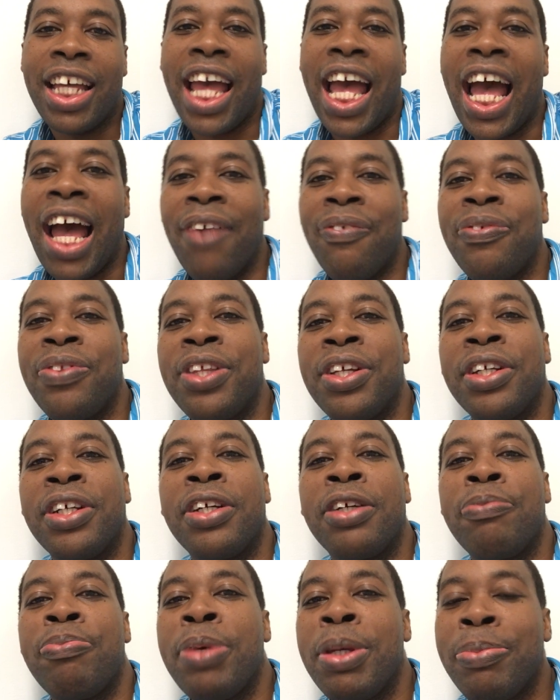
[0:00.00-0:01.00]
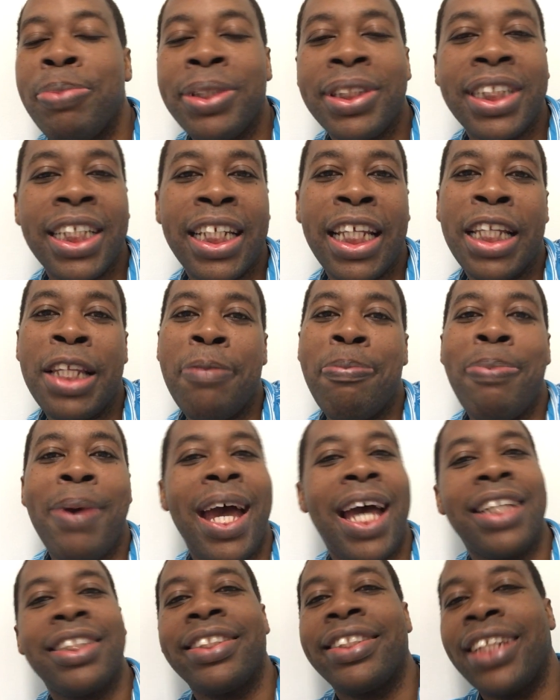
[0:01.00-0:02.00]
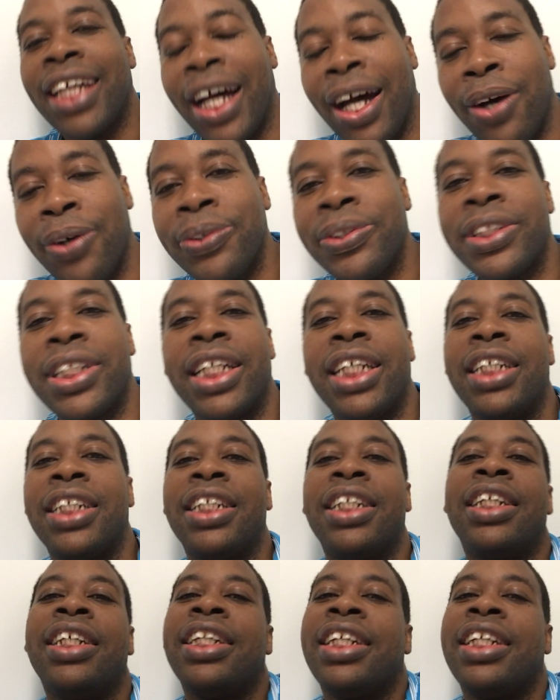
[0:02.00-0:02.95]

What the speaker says: after people said that he passed out and